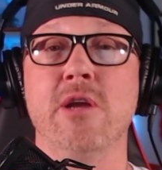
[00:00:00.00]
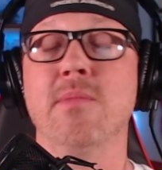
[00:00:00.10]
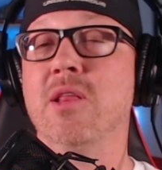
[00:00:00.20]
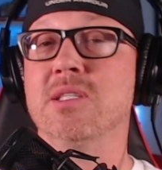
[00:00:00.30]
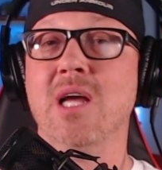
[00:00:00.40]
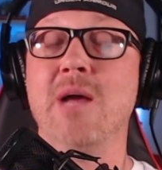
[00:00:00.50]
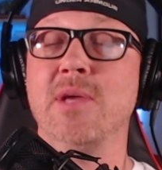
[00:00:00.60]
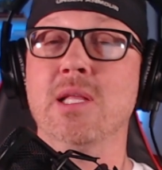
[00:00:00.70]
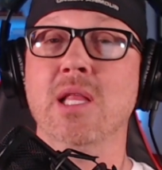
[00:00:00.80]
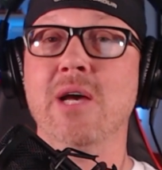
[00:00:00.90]
And by the time
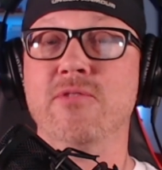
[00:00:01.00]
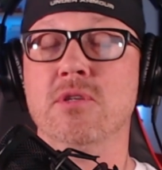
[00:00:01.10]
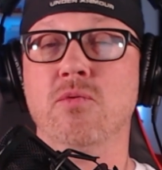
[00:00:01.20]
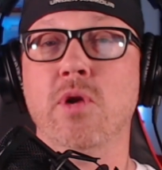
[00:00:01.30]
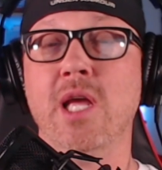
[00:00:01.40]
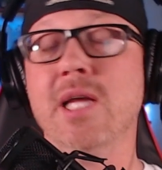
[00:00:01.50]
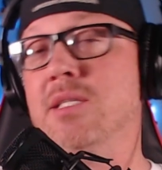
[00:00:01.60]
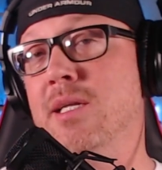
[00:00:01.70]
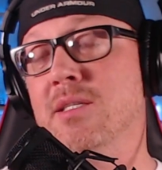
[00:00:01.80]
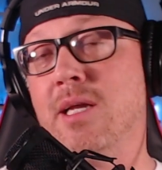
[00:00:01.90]
he left in
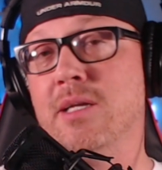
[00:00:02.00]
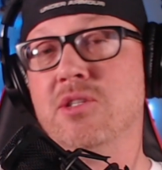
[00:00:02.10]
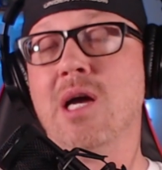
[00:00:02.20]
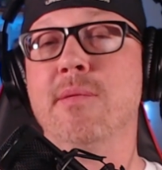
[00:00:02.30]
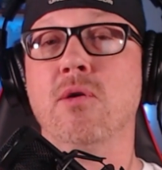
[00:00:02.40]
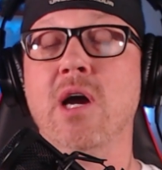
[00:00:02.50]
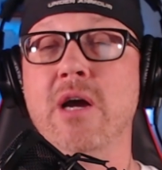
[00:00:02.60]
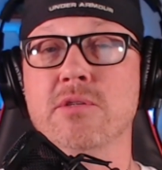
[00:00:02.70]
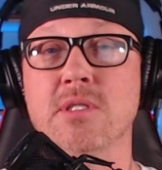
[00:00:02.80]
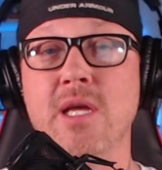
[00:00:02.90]
2018 to take a job at
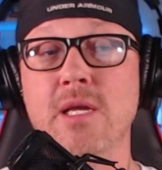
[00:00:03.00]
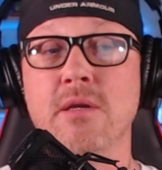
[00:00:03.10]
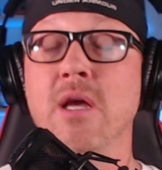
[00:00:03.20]
Ohio State,